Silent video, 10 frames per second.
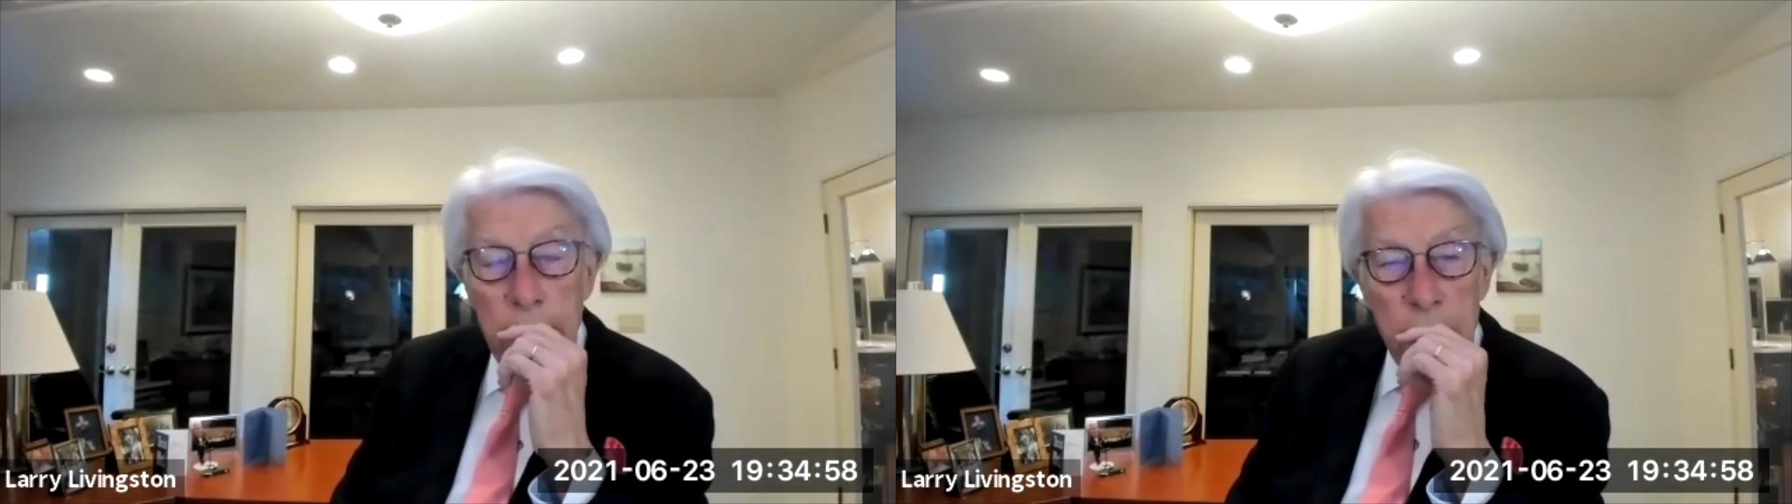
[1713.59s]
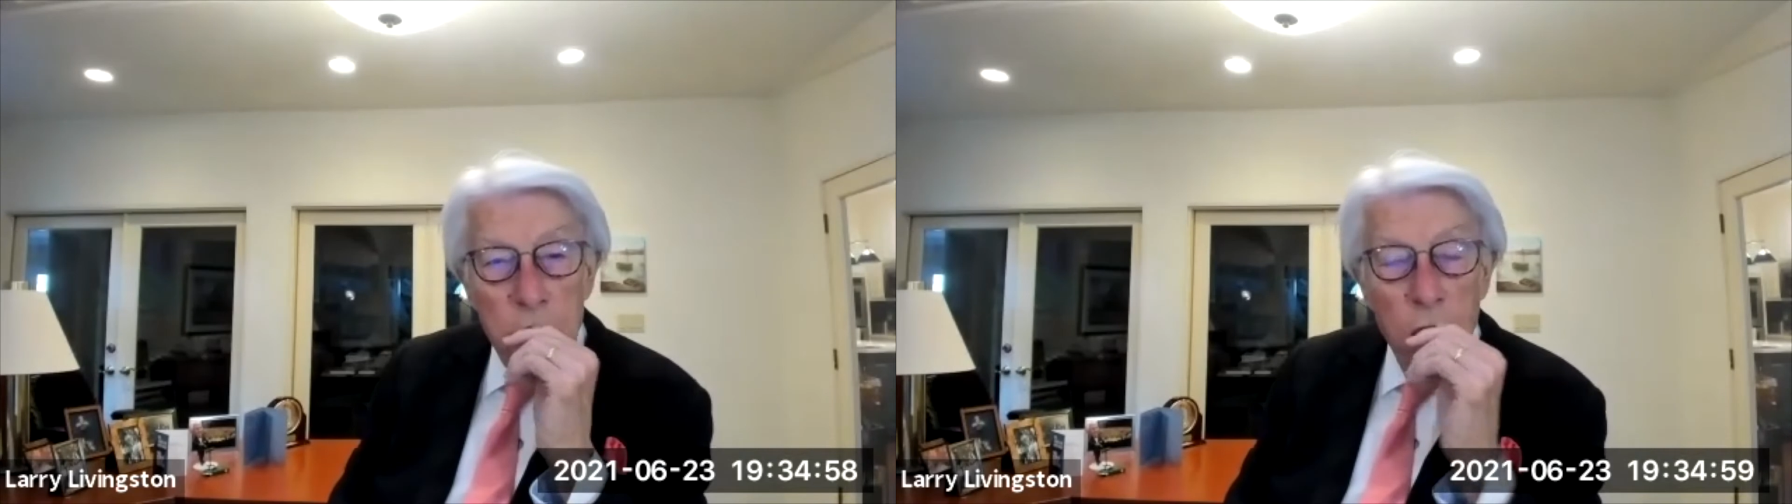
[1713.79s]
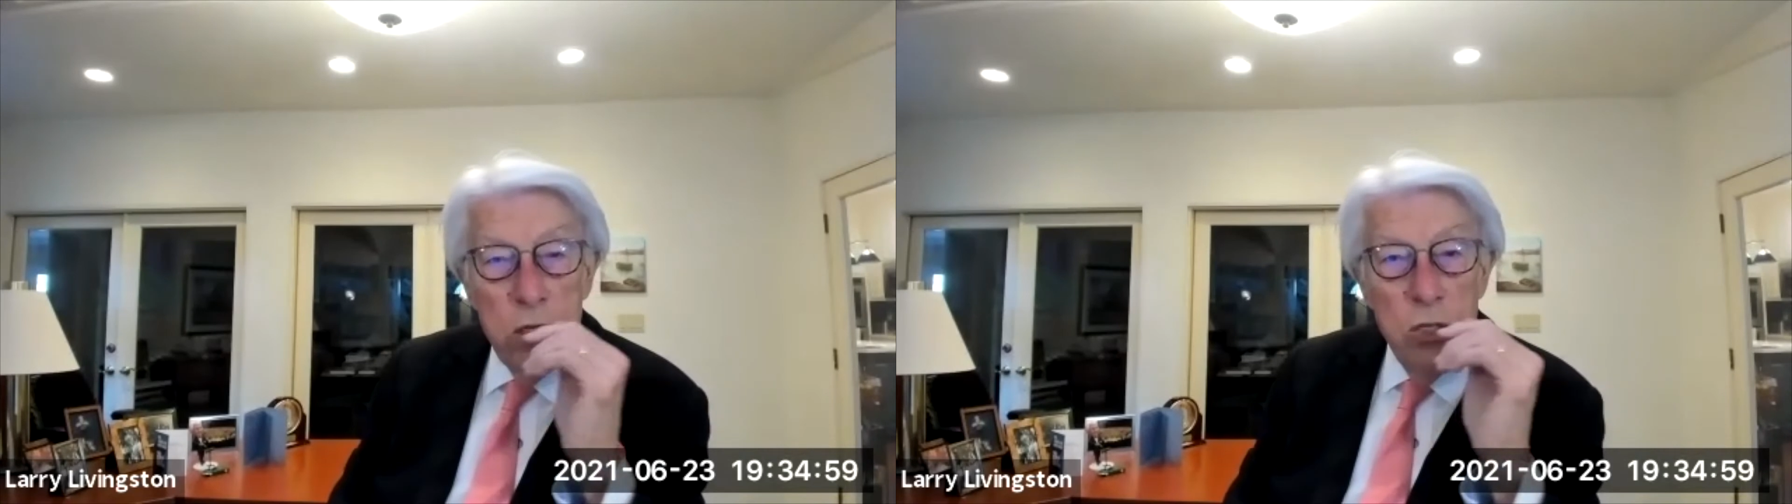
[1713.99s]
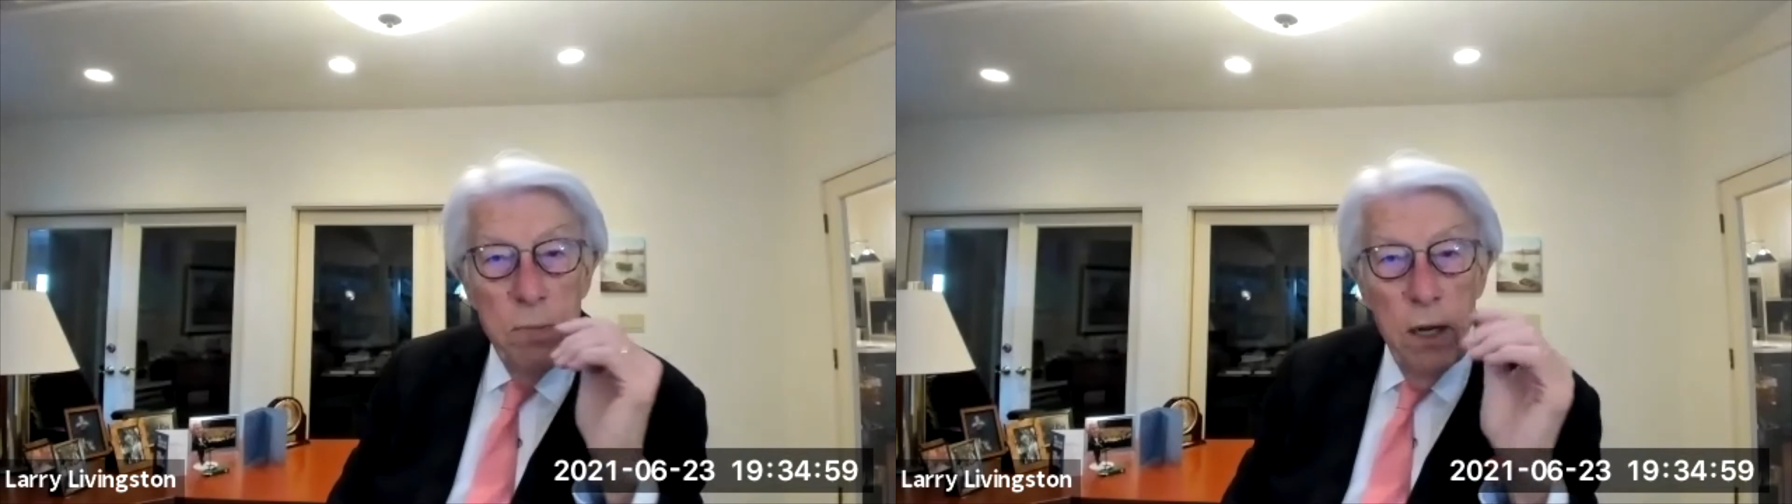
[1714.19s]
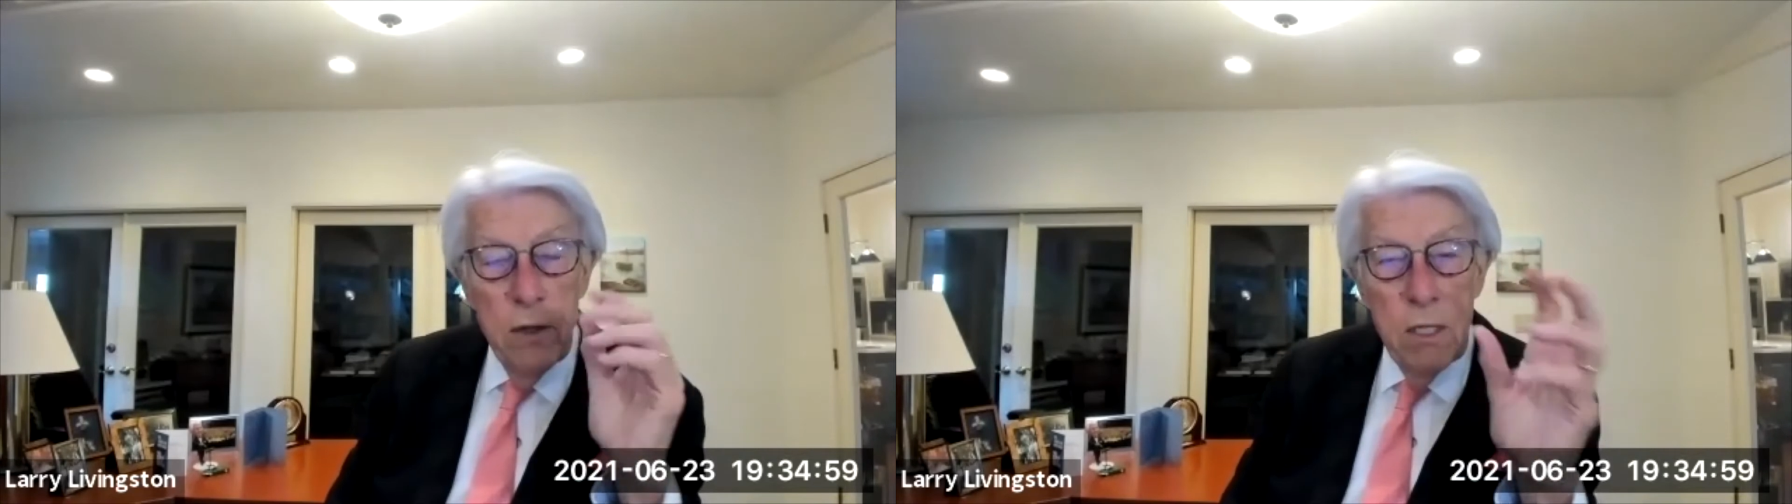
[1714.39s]
talks
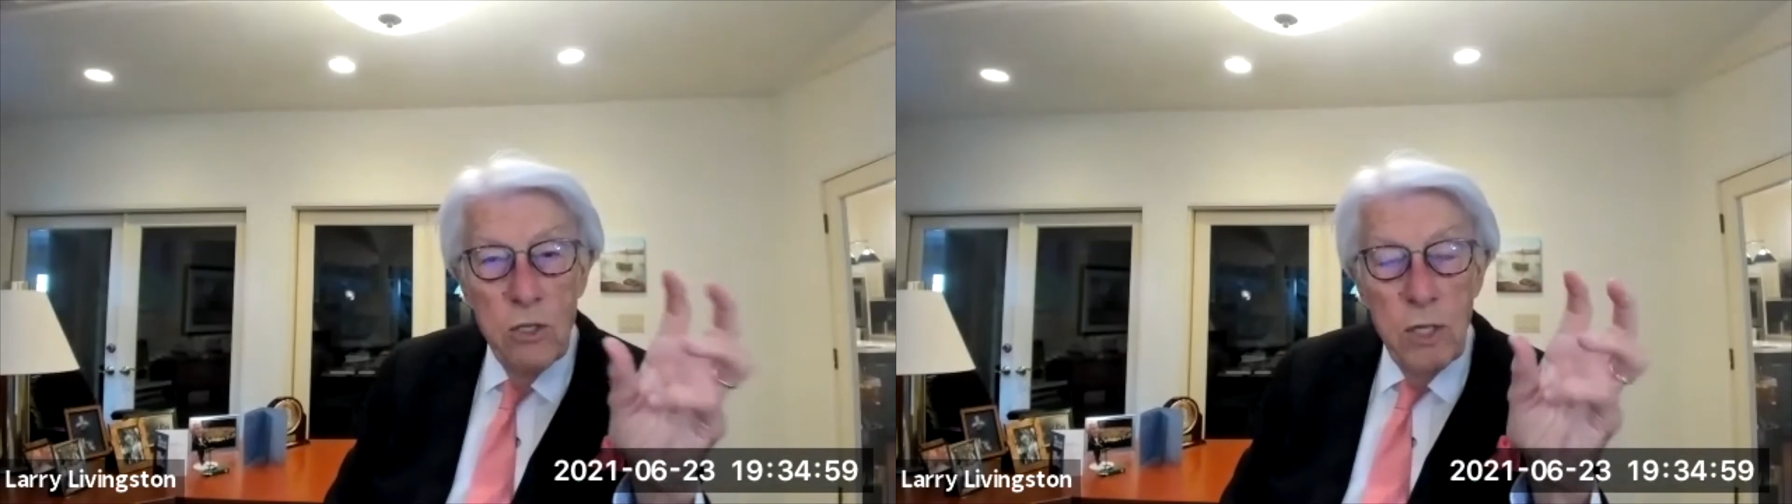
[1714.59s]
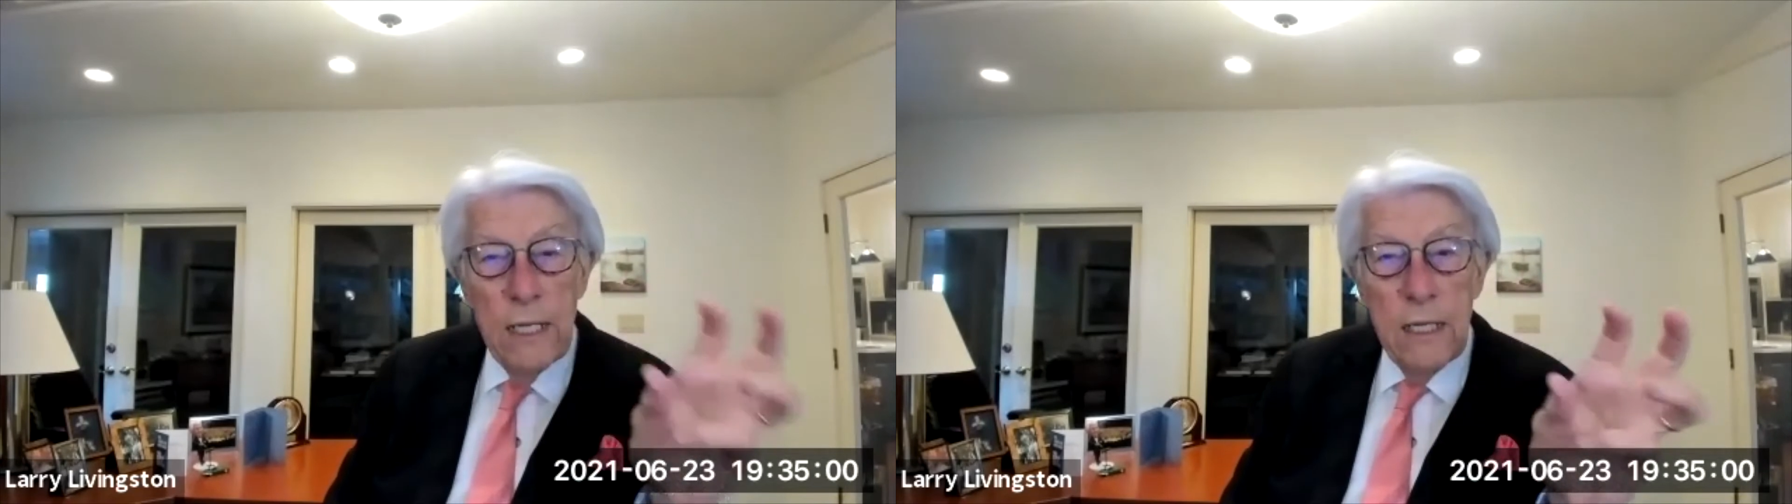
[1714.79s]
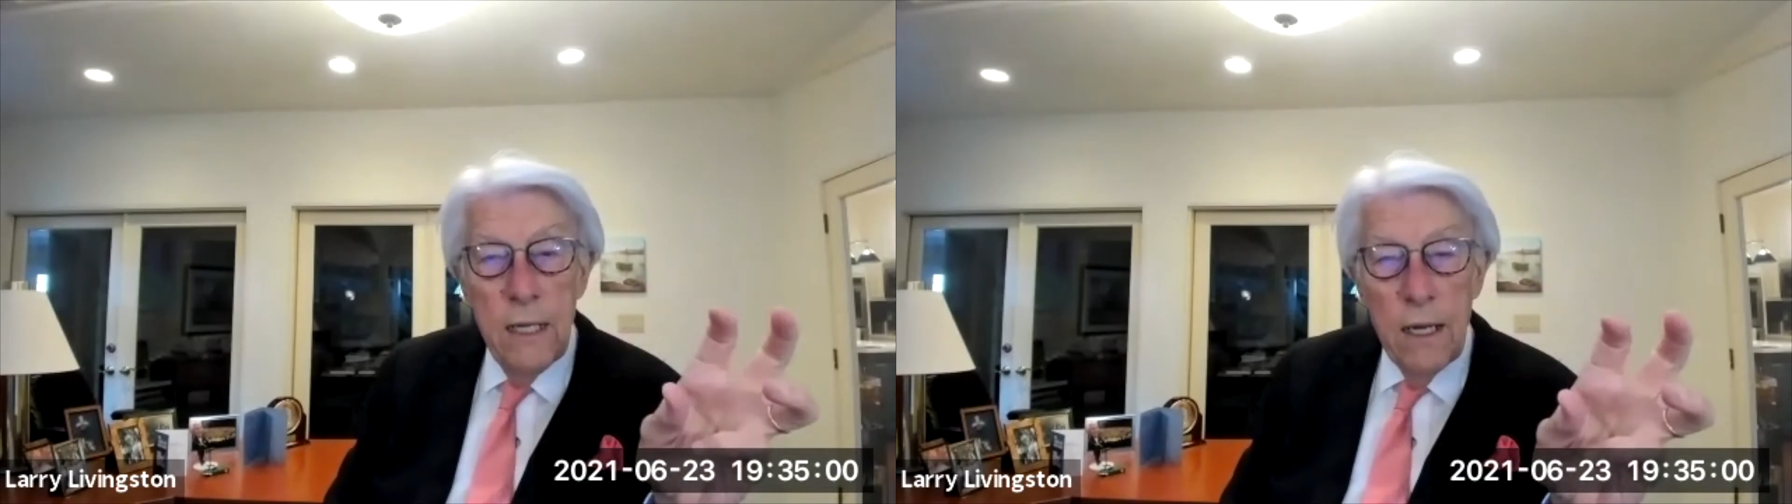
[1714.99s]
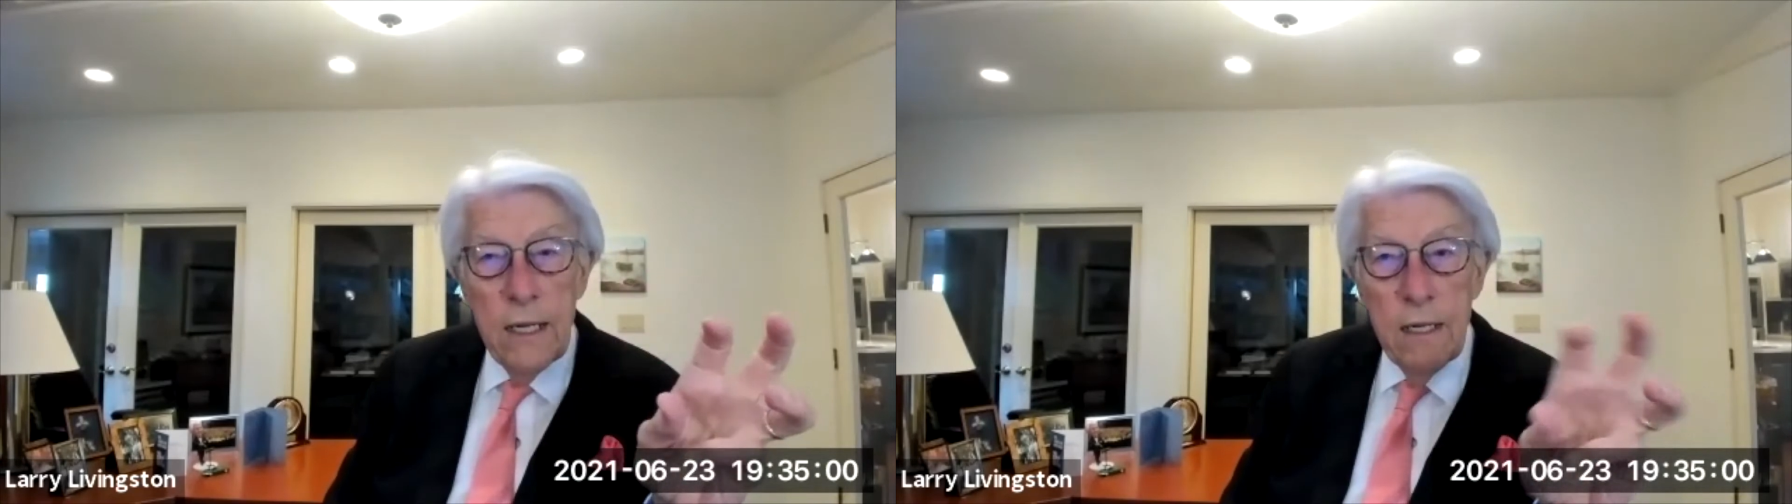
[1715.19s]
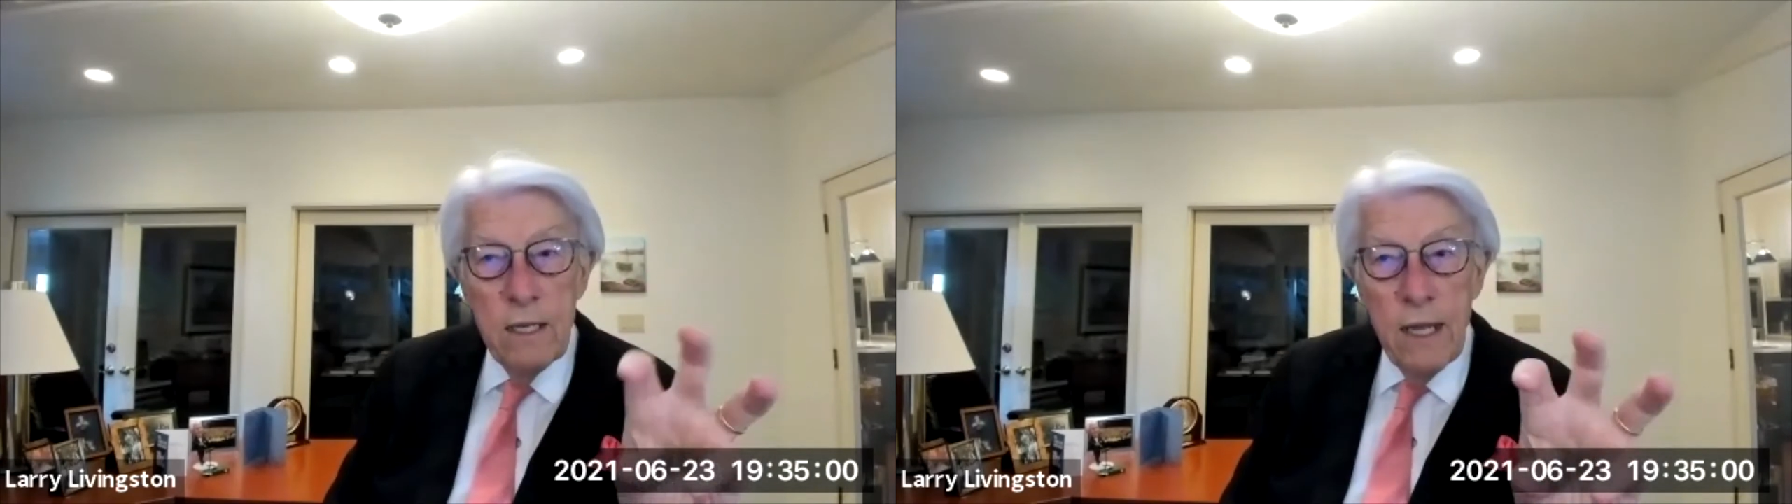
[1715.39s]
about this idyllic